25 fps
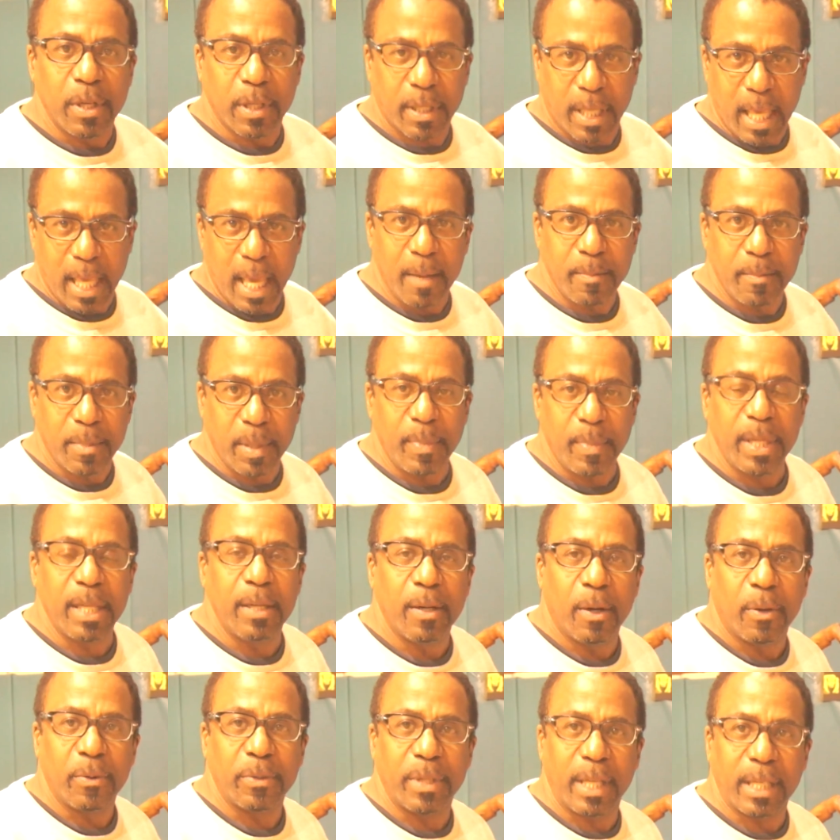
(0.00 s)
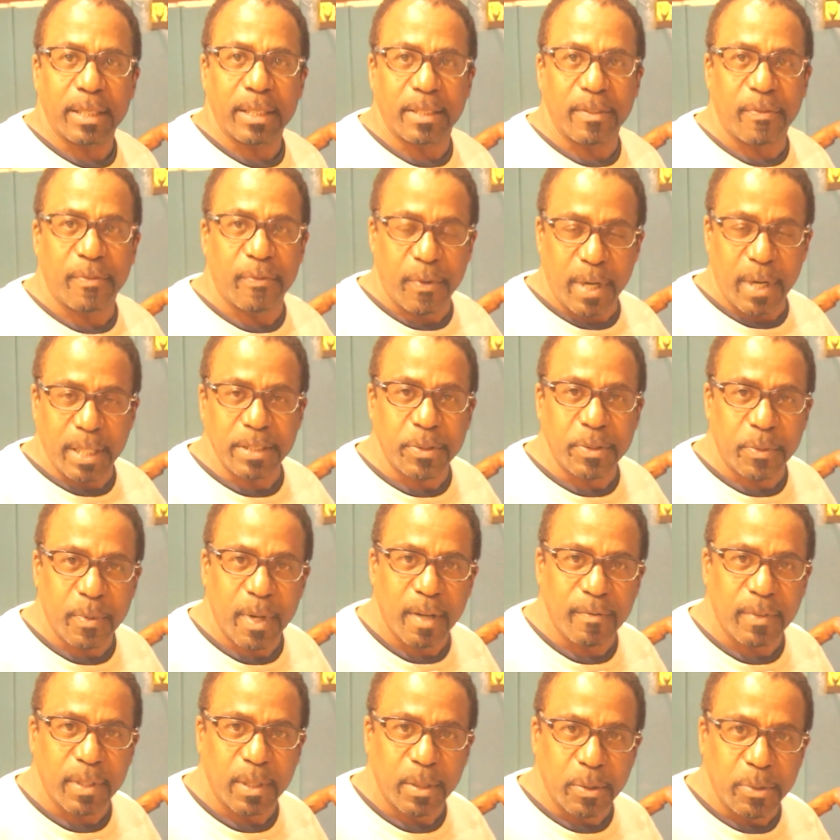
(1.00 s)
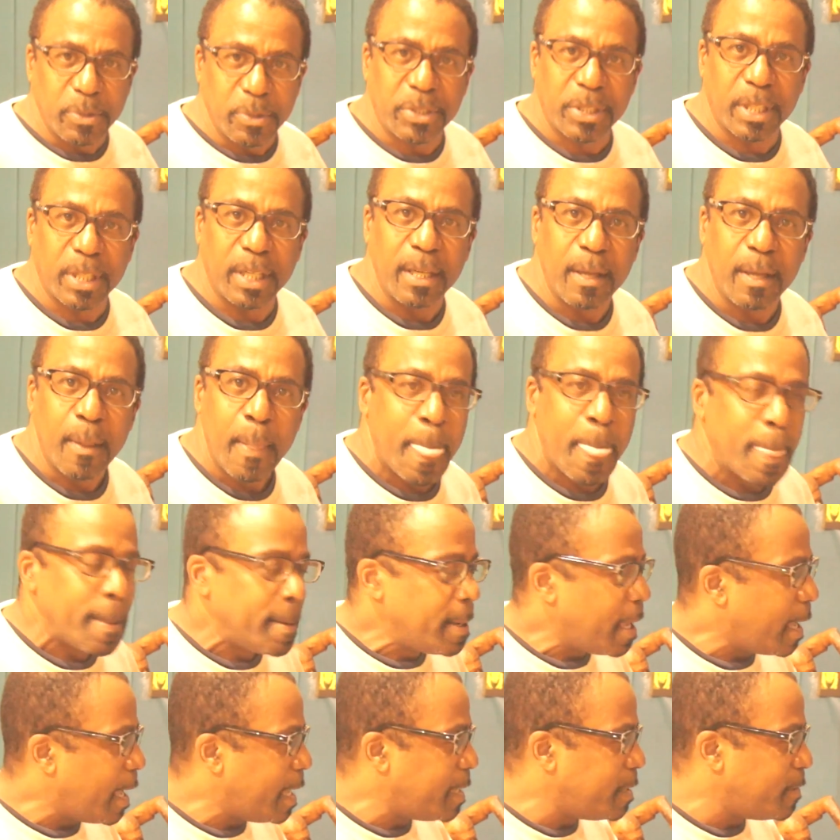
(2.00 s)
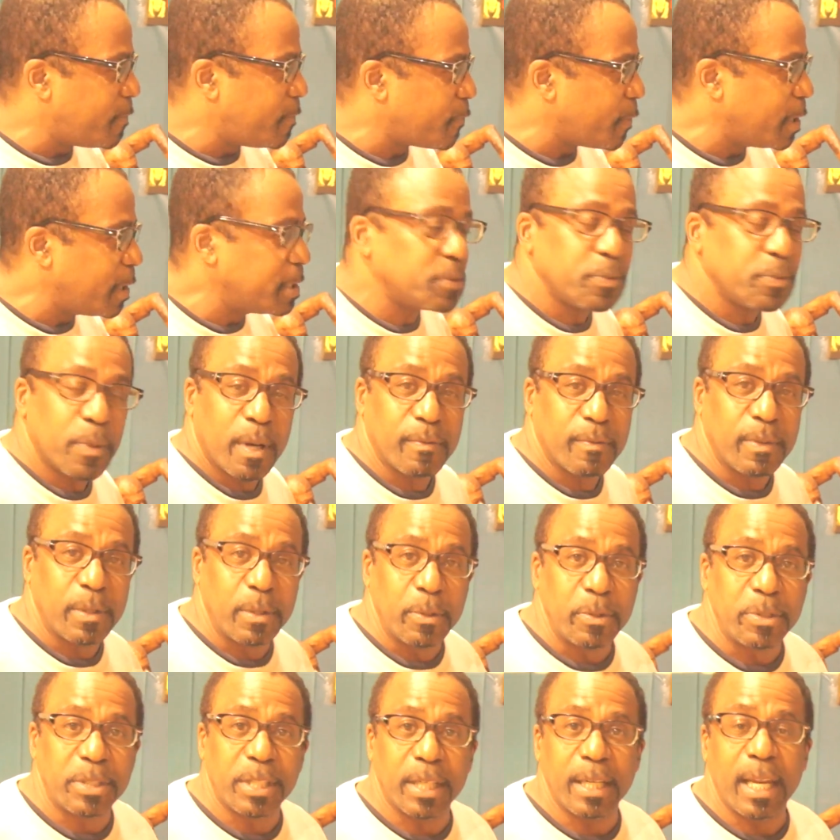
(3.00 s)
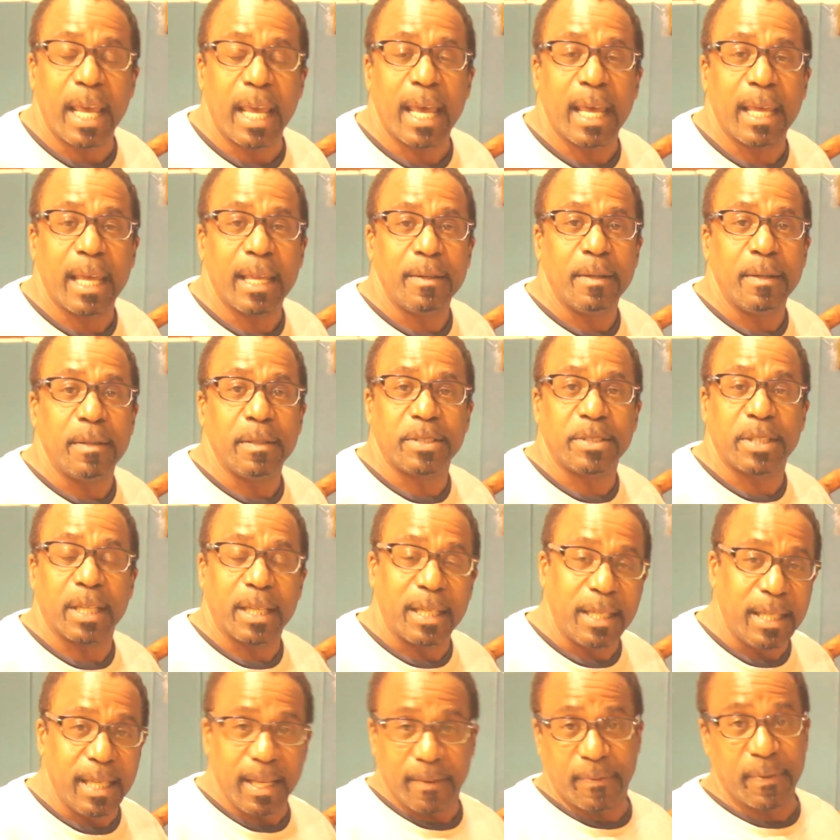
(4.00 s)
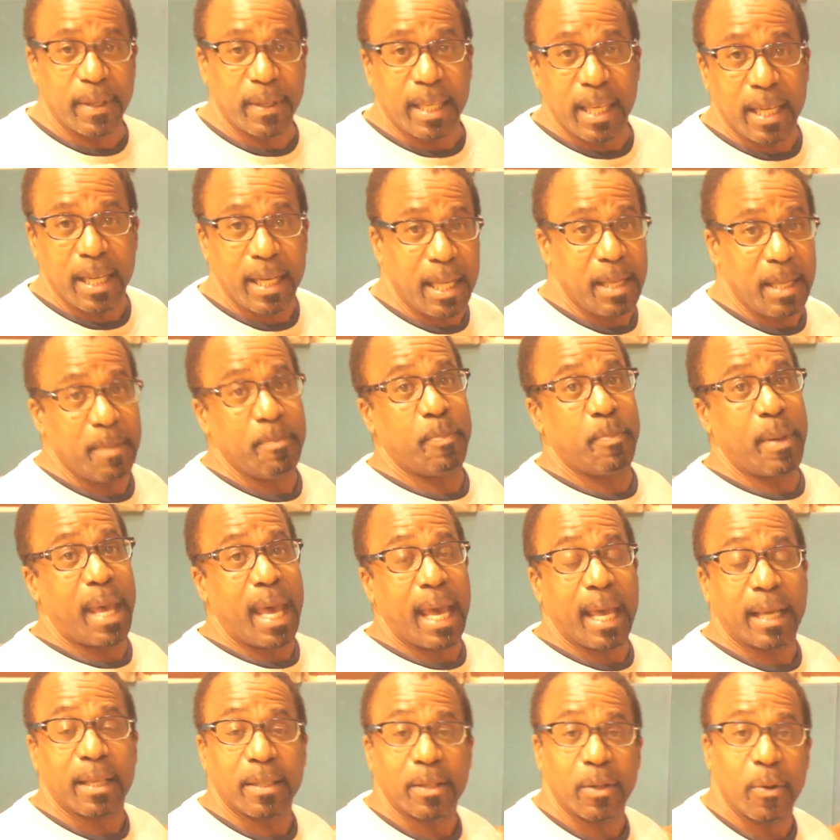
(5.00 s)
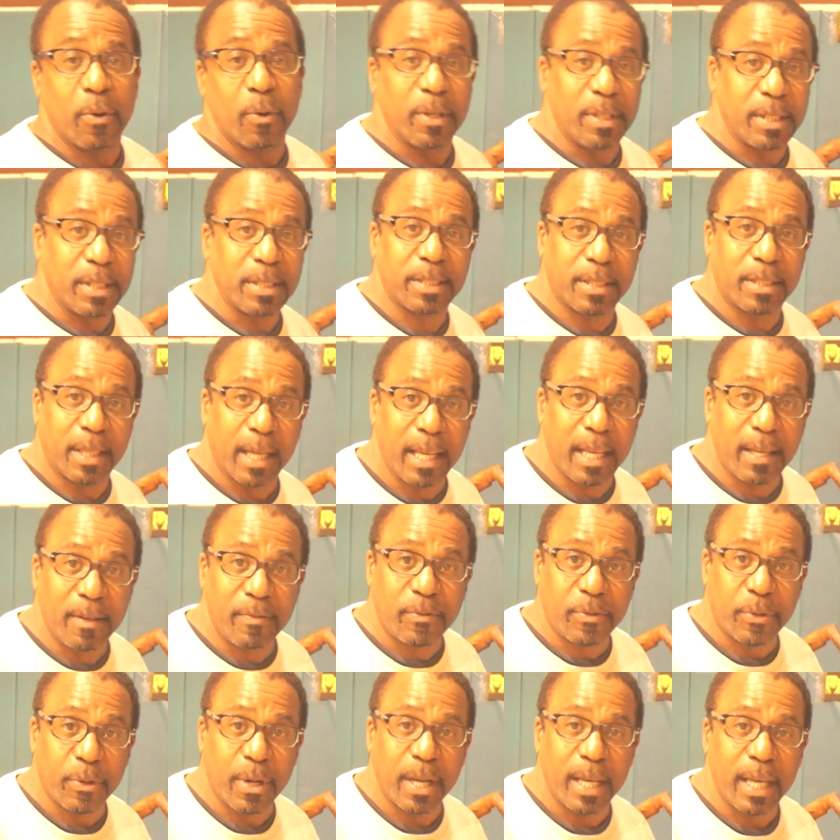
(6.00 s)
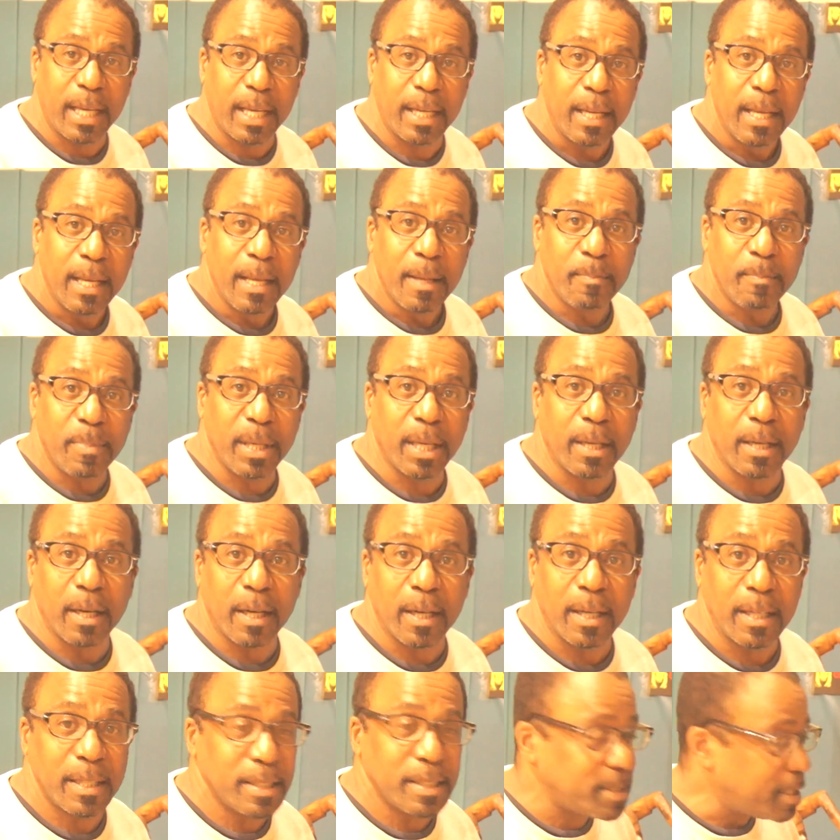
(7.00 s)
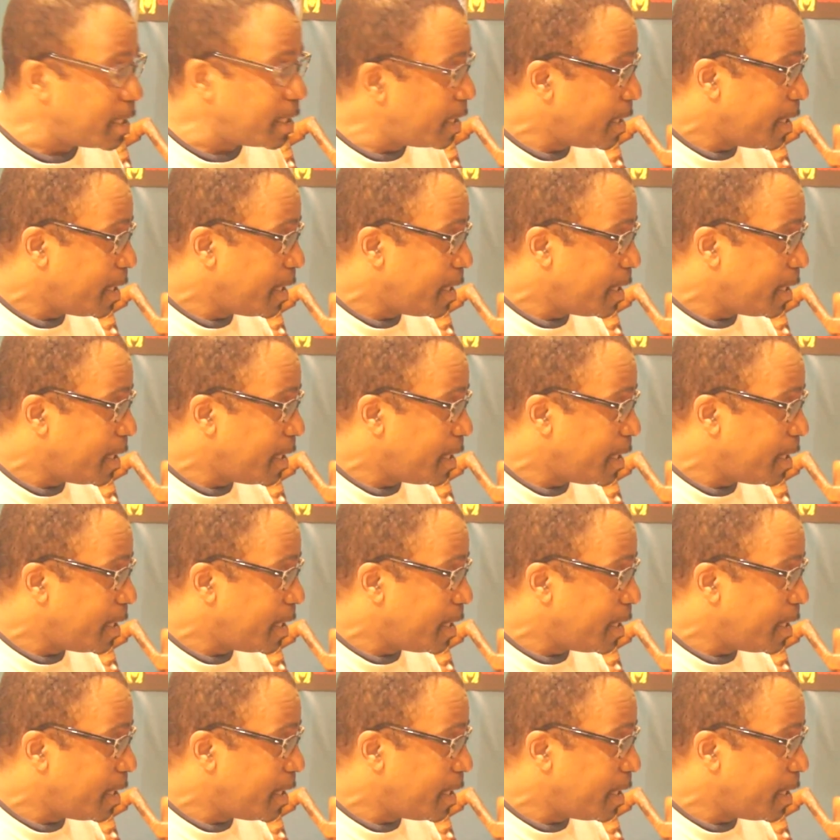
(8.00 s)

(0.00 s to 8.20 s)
came to be known as the French Revolution. And the French Revolution had significant impact on the slave trade, because